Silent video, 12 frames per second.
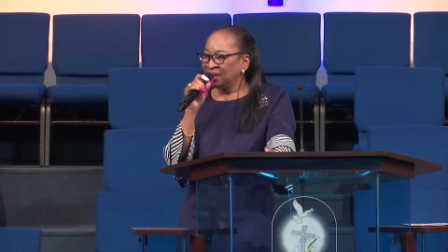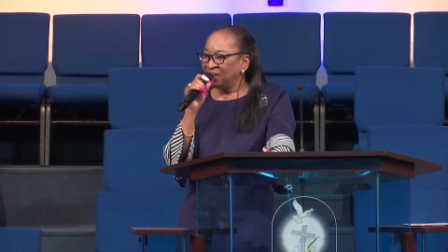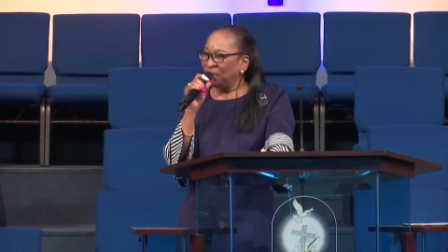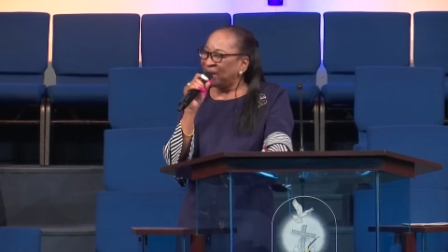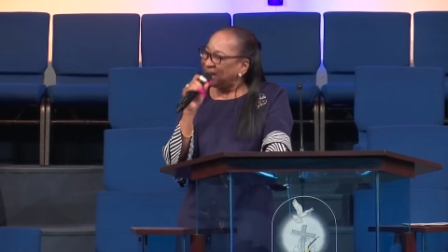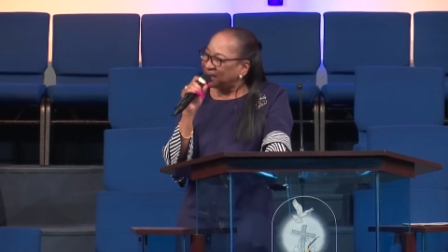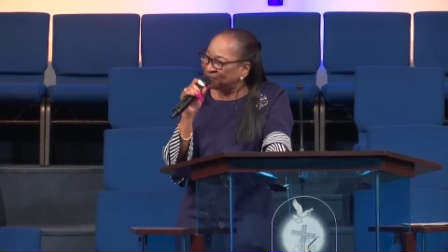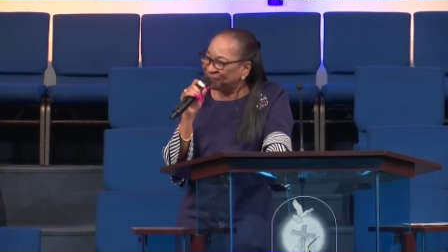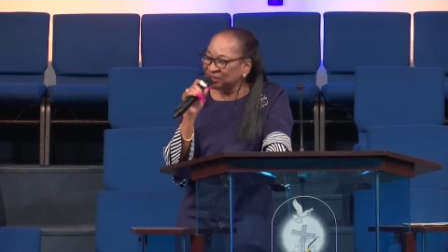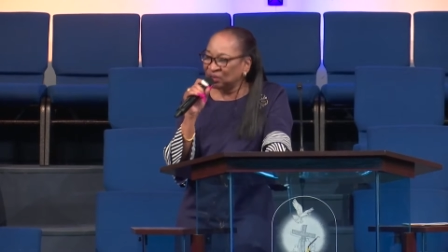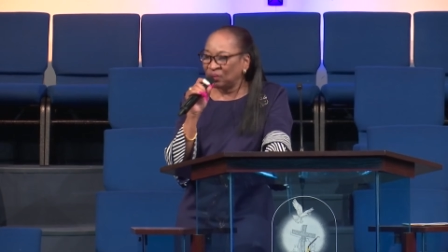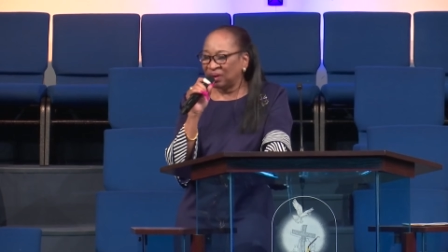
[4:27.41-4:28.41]
wherever
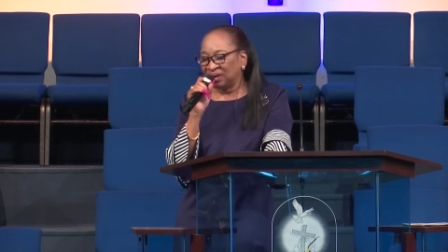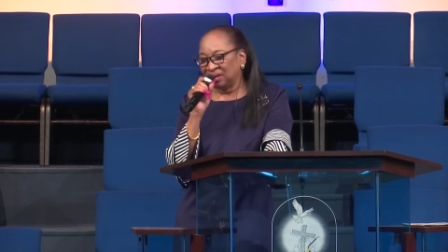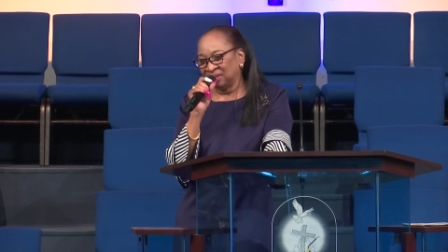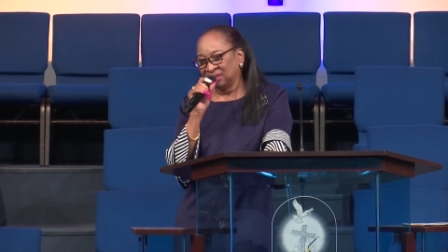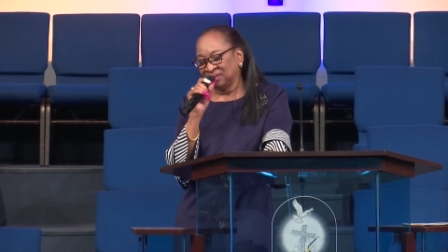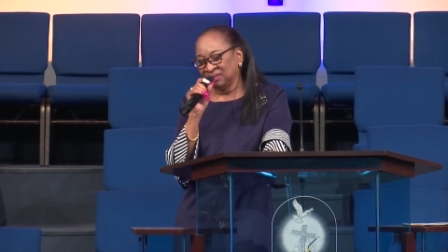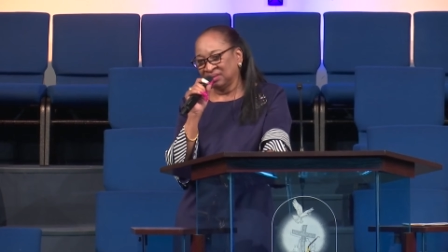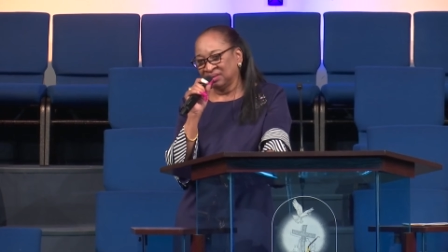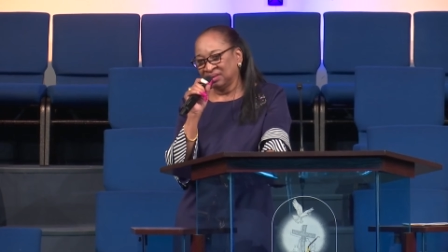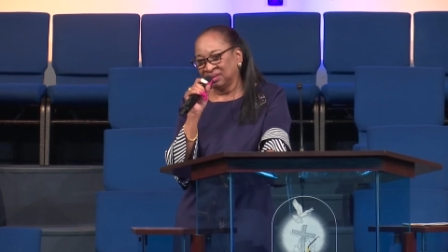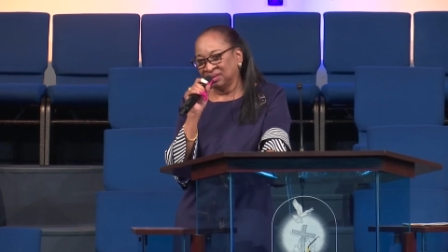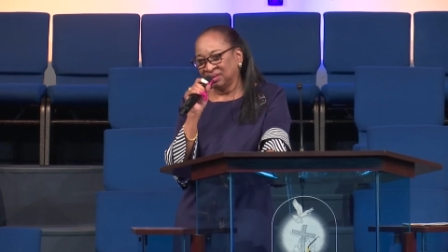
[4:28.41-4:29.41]
you are,
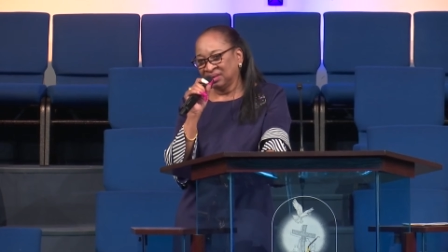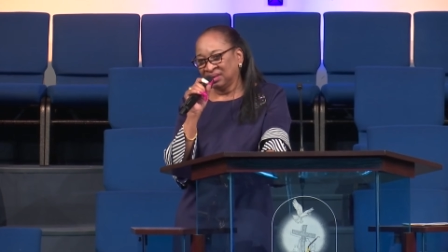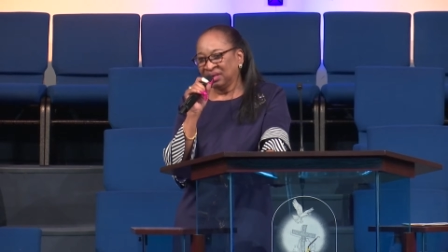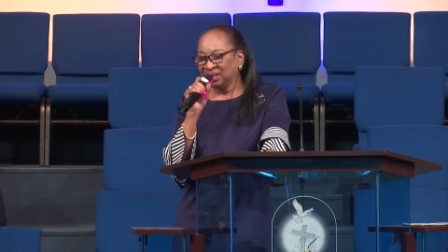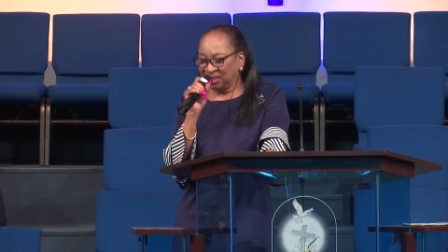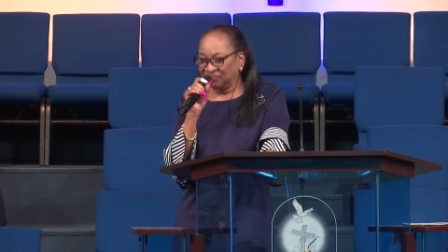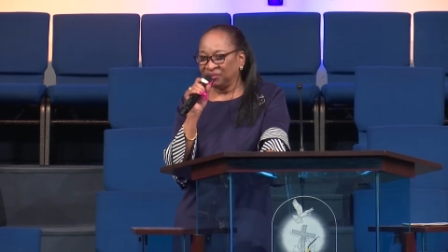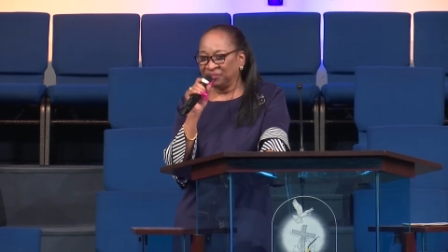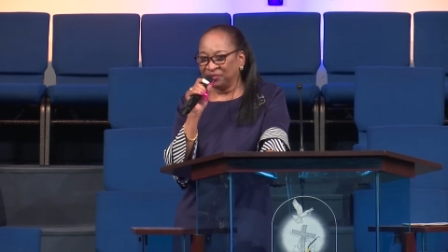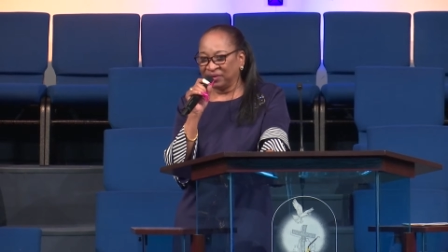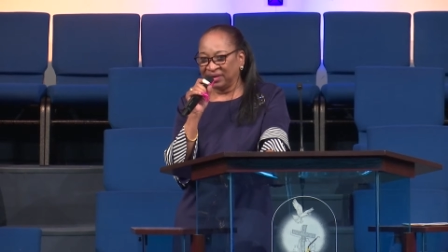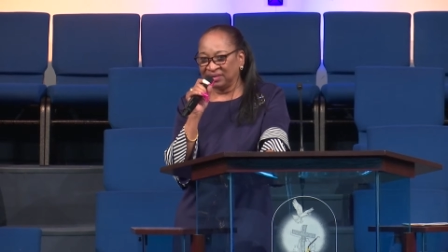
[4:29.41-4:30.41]
give Him
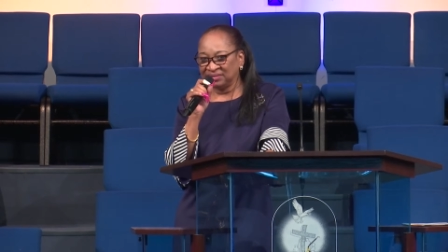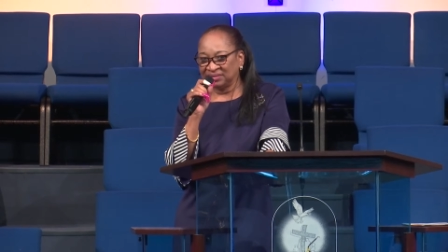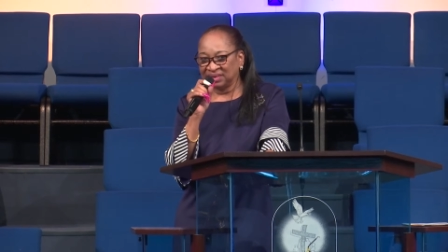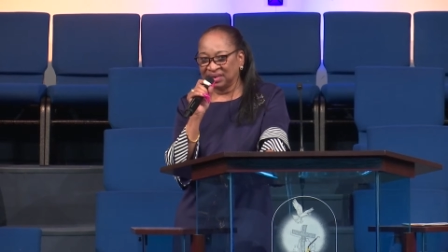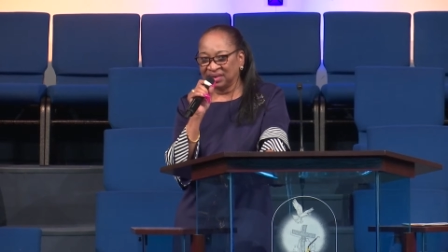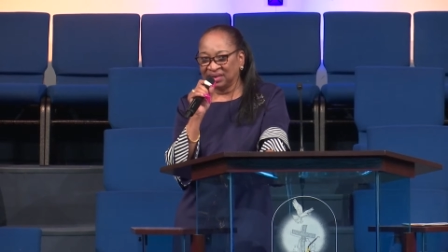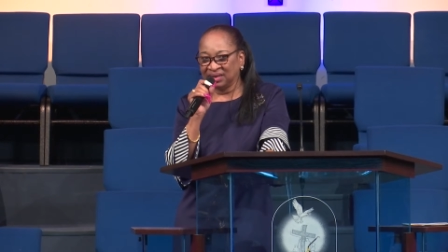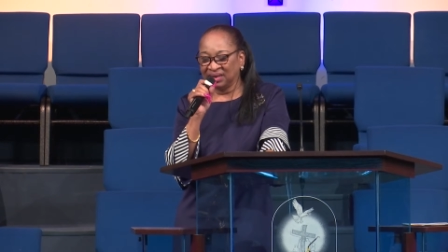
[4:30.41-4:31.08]
praise.